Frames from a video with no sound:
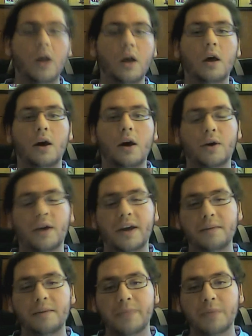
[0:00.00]

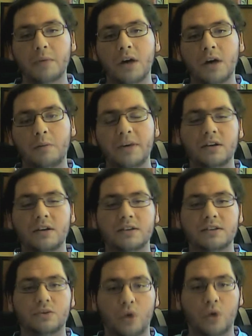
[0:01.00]
Okay, um,
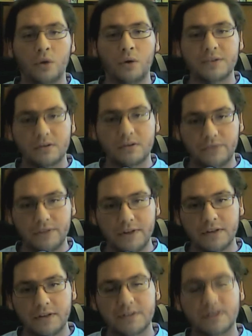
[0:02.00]
because trolls and
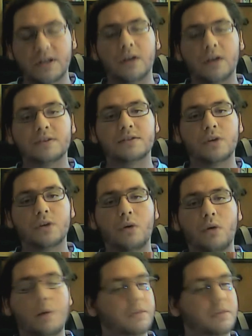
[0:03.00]
feeders are so
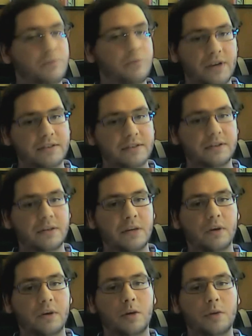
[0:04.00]
omnipresent in
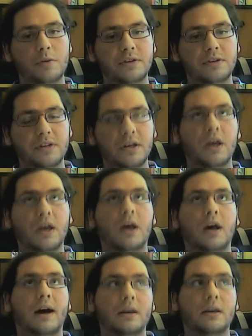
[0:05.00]
our community,
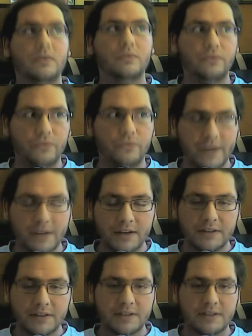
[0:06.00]
I think
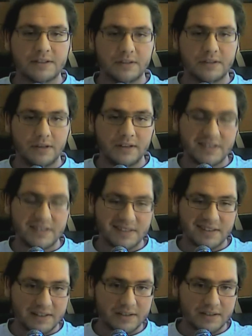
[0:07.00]
this is it is
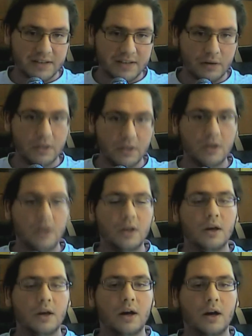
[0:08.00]
necessary
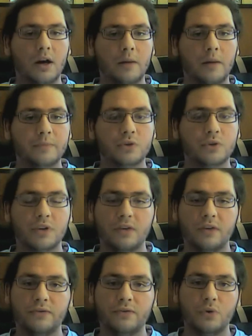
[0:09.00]
um, to
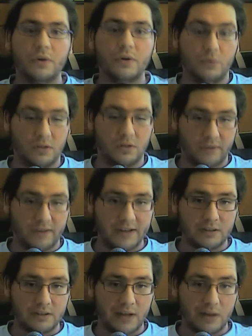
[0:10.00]
give you a few
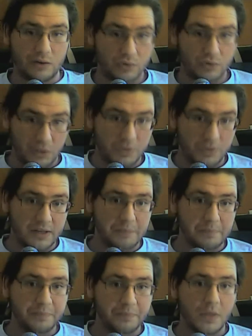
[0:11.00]
advice on how to deal with
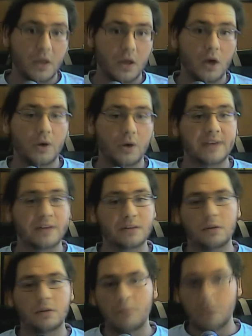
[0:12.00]
them. Okay, so
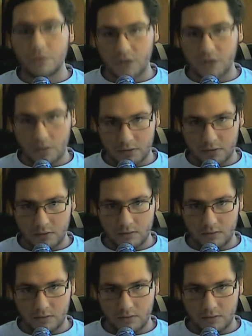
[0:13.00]
the most common,